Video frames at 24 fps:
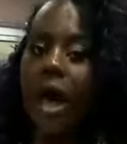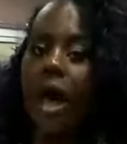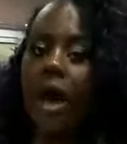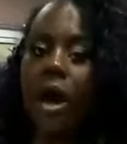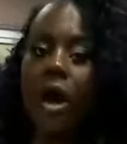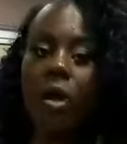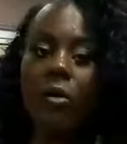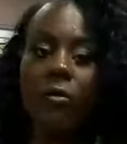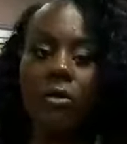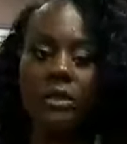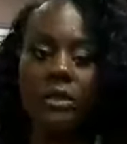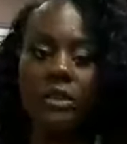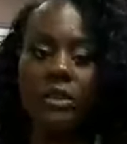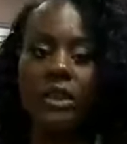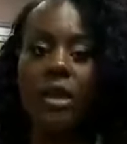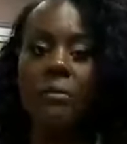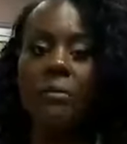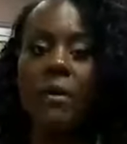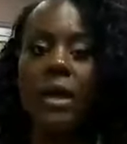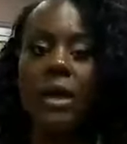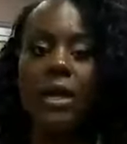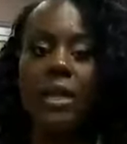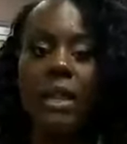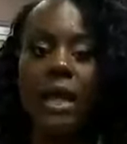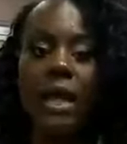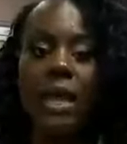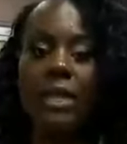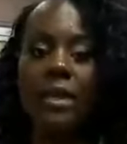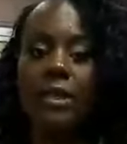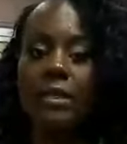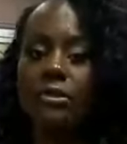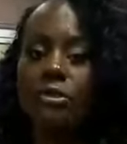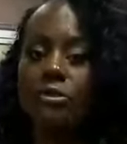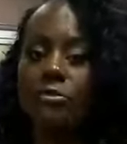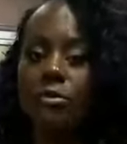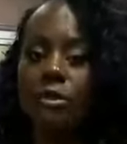I always tell my
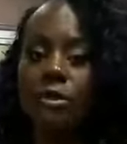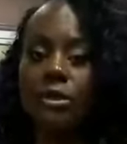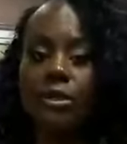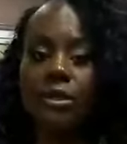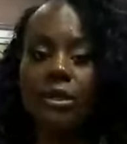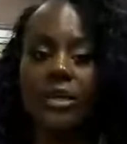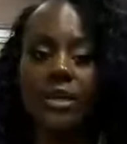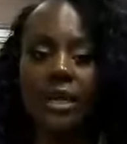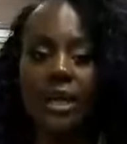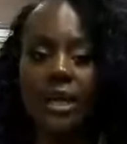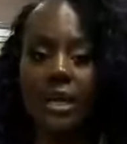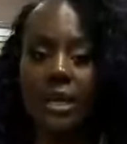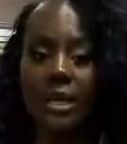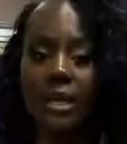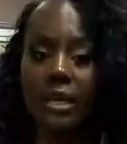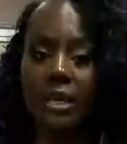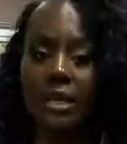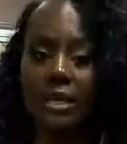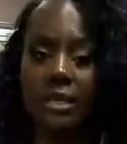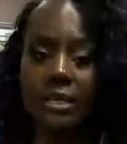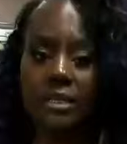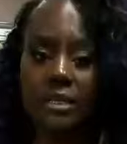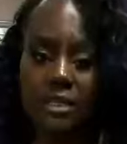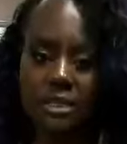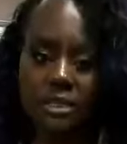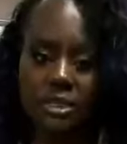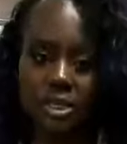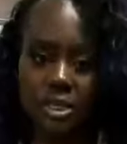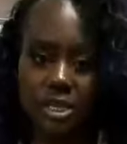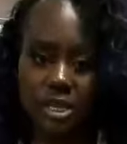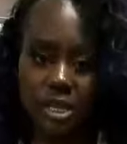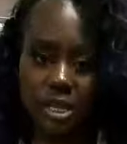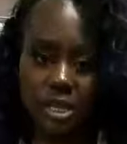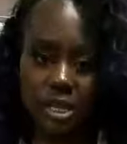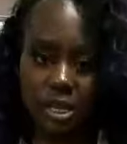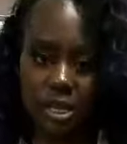clients do a thirty day
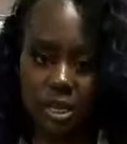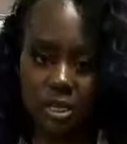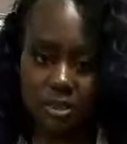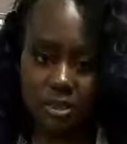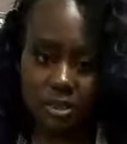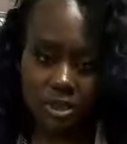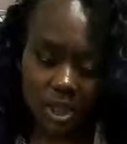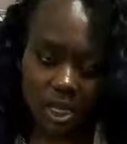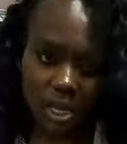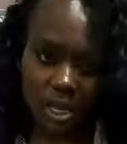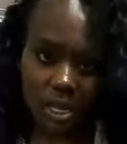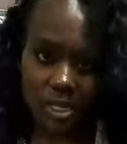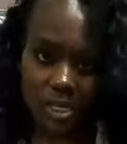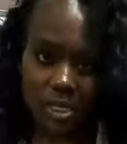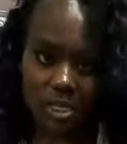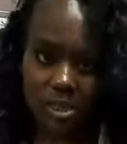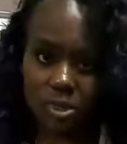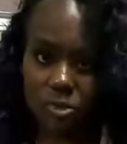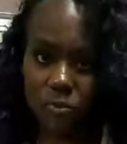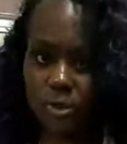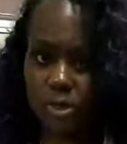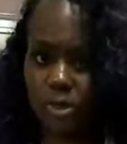conditioning challenge.